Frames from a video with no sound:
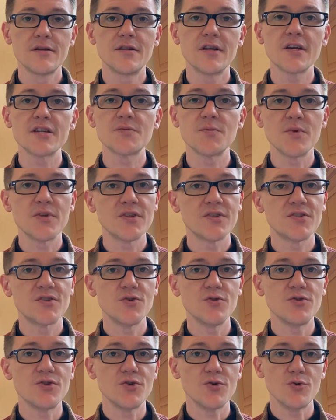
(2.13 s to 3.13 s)
Desmond
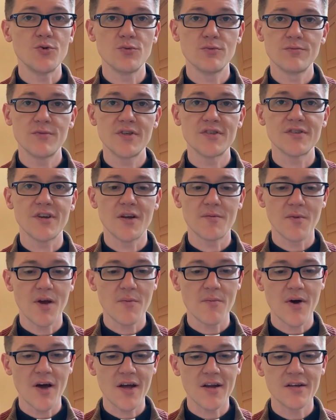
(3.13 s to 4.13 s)
Tutu is on
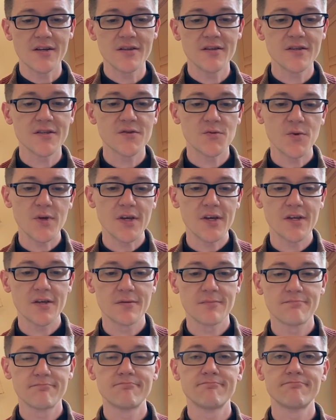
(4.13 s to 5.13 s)
my mind this week.